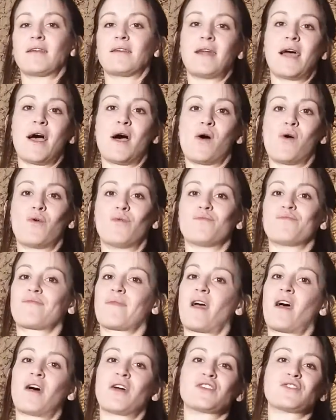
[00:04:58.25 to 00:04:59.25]
Now,
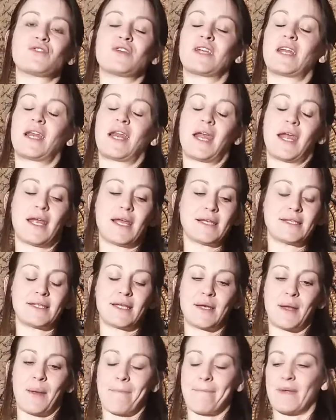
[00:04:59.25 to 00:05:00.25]
108 is a
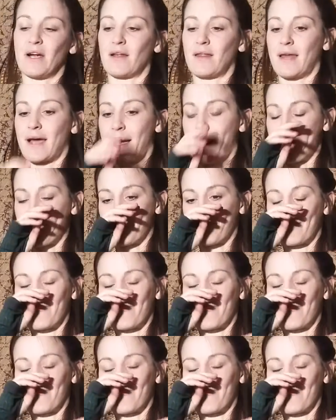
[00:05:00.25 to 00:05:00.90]
number that